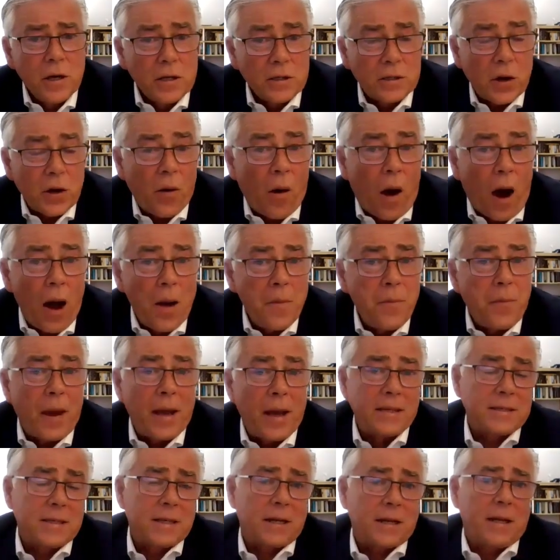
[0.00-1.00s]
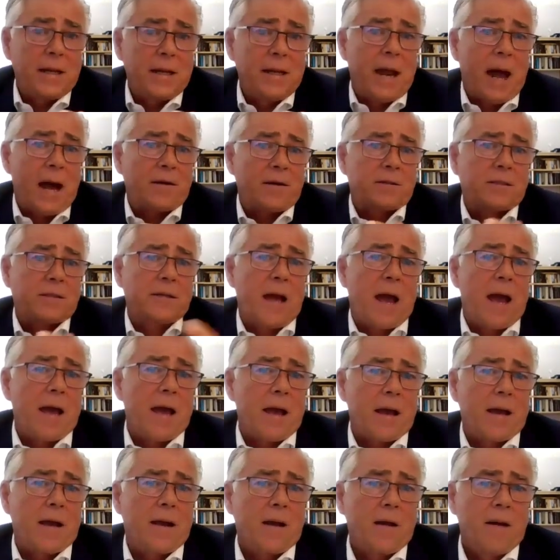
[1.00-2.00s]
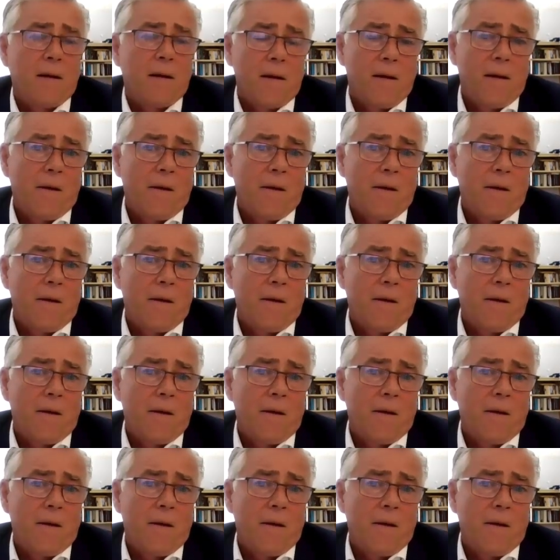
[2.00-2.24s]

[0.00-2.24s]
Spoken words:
So I'm basically now saying